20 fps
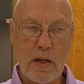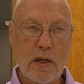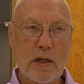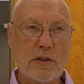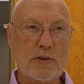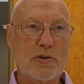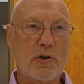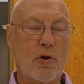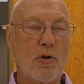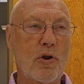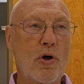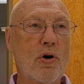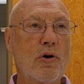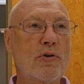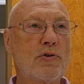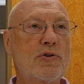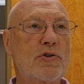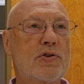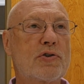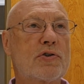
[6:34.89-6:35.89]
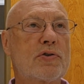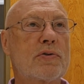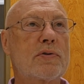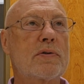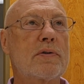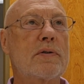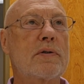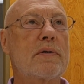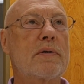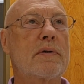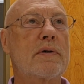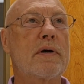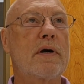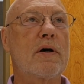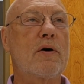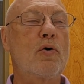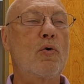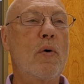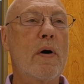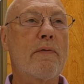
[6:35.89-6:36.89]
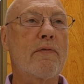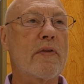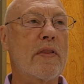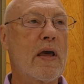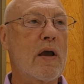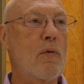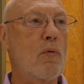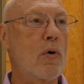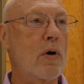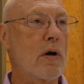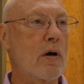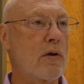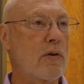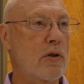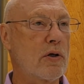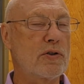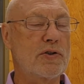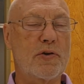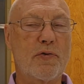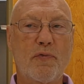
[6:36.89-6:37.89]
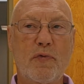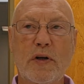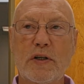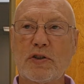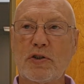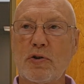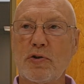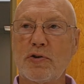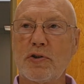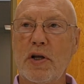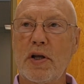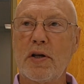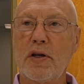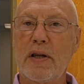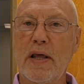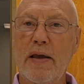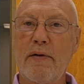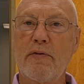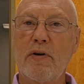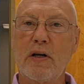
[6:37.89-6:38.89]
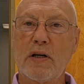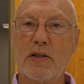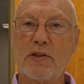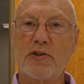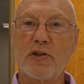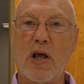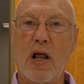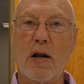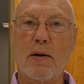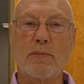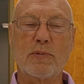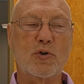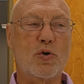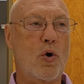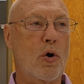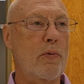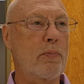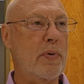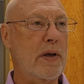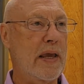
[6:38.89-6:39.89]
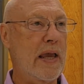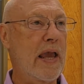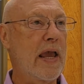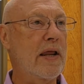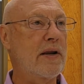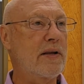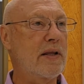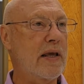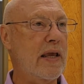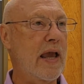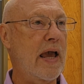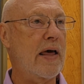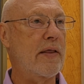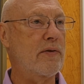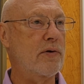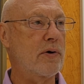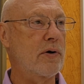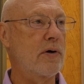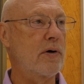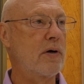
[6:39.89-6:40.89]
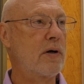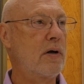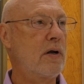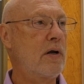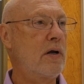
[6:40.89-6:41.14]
So those, whoever they were, those officials in David and Solomon's court began to gather